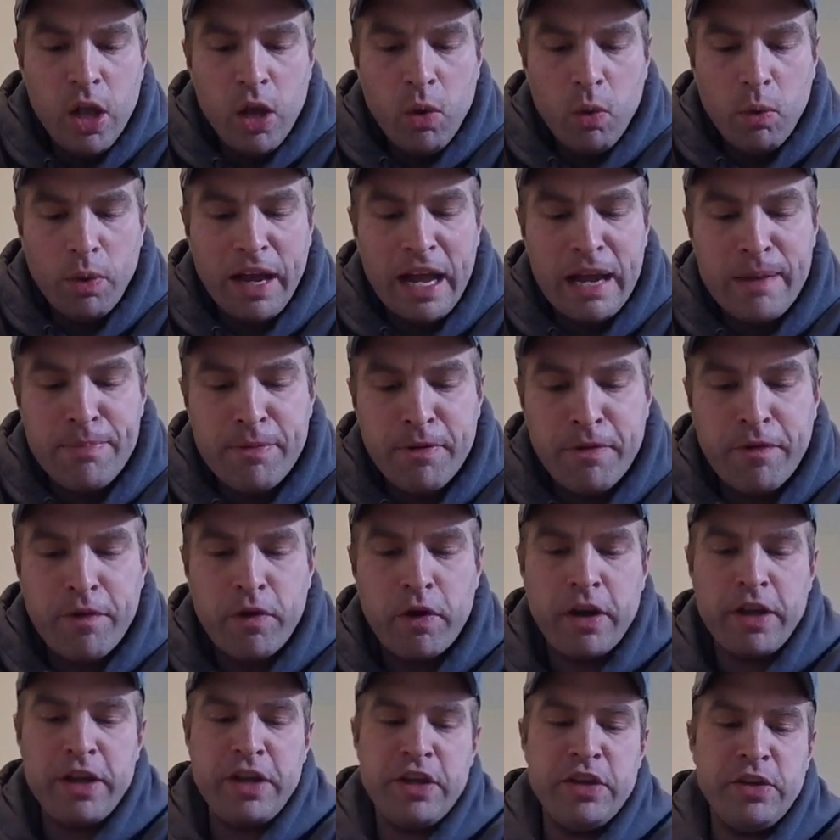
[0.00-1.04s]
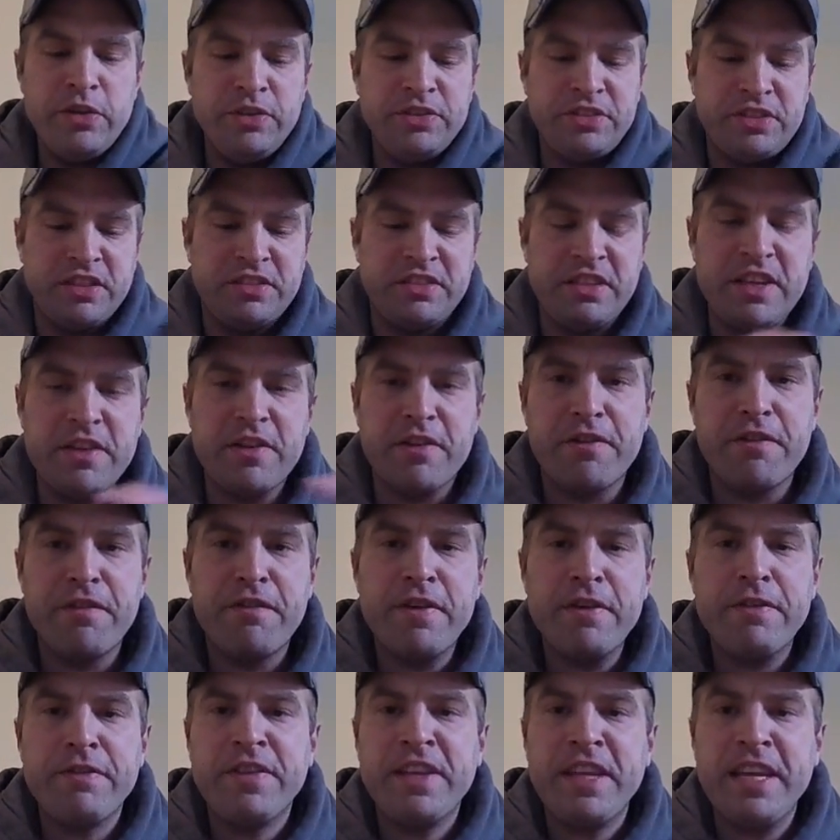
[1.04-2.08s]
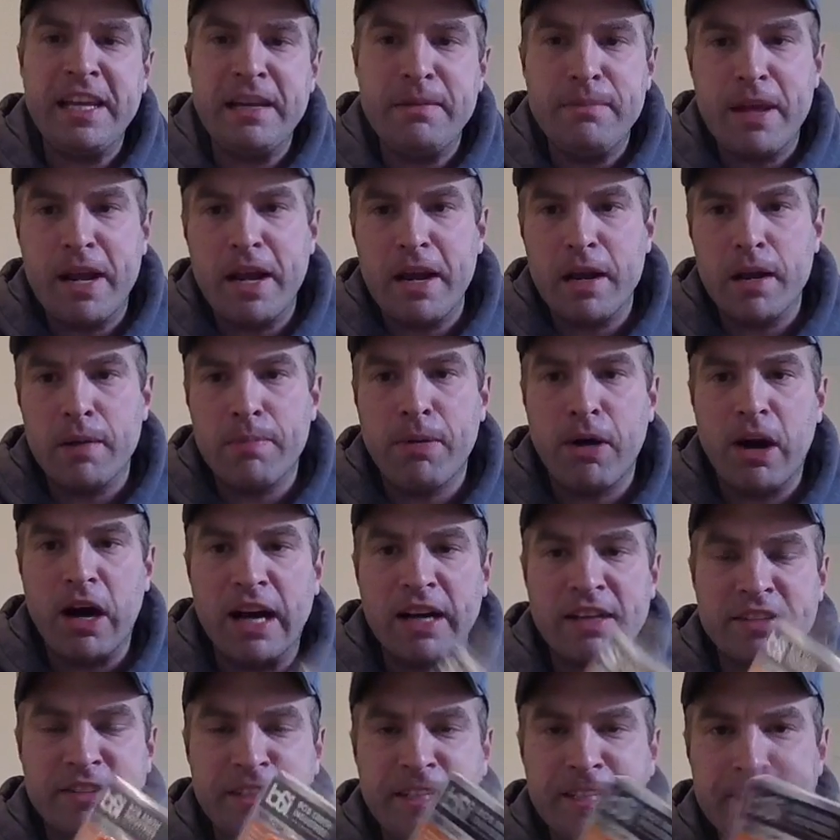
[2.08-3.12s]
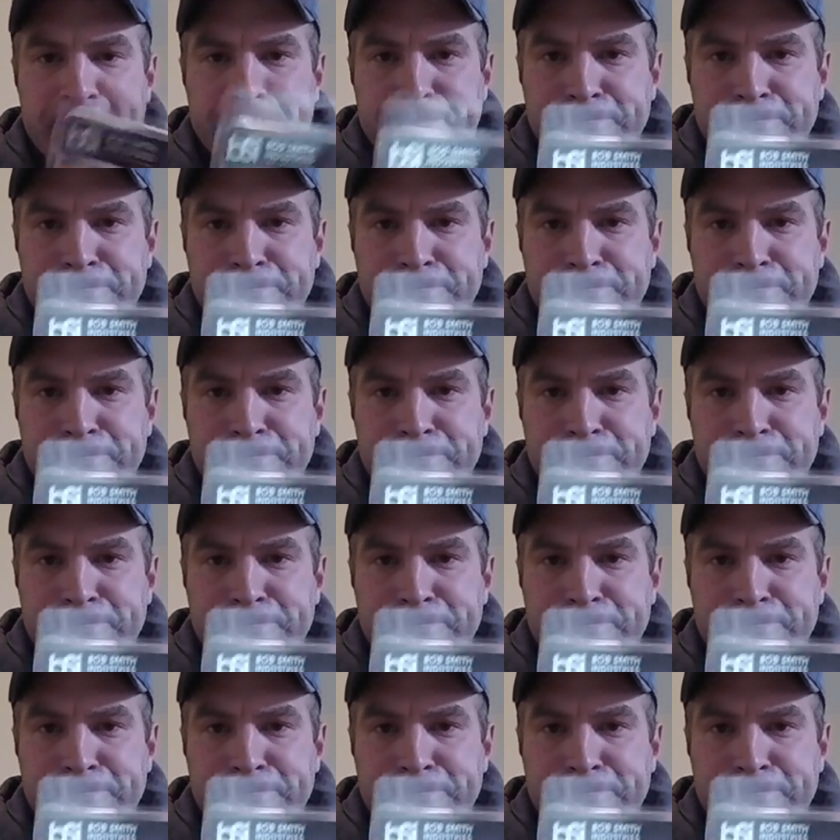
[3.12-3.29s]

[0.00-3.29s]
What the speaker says: What I prefer to use is either 15-minute epoxy